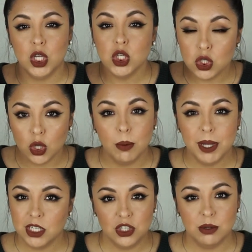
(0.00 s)
so
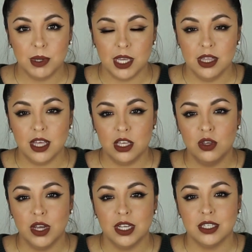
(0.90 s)
much to me that
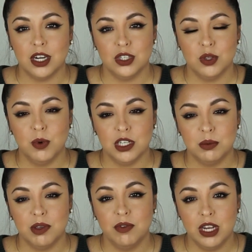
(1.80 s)
you guys actually watch
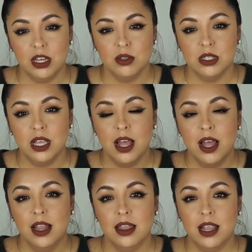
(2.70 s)
my videos.
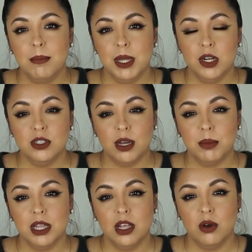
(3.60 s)
Let me know down
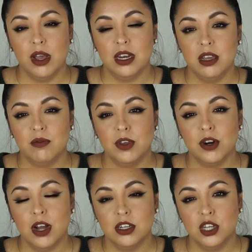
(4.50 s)
below any of
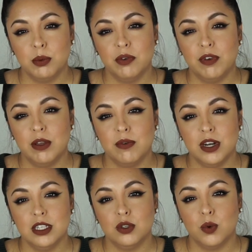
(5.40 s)
your October
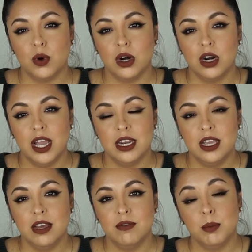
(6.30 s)
favorites or
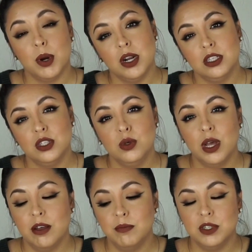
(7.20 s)
any of the products you
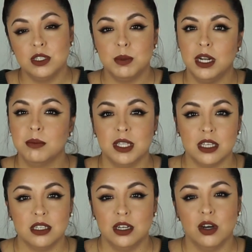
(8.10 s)
have just been
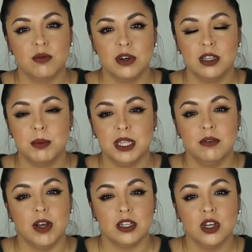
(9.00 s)
obsessing over in the month
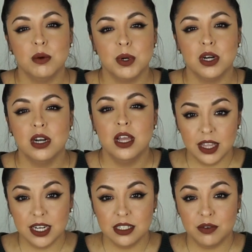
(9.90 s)
of October.
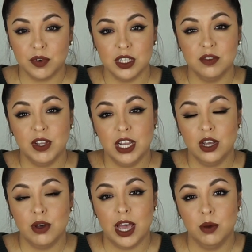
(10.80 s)
That is it for this
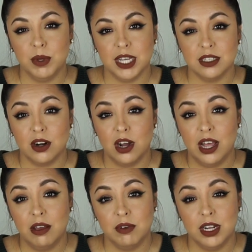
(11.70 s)
video. I hope you guys are all
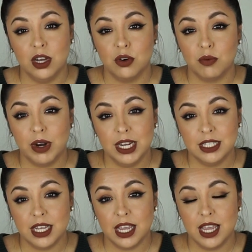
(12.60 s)
having a great
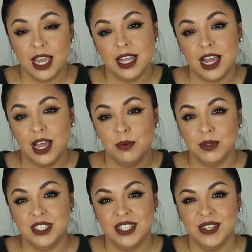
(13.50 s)
day, and I
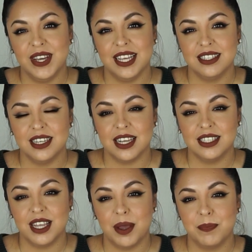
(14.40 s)
will see you guys
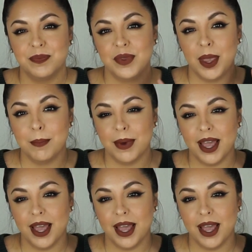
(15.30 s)
next time.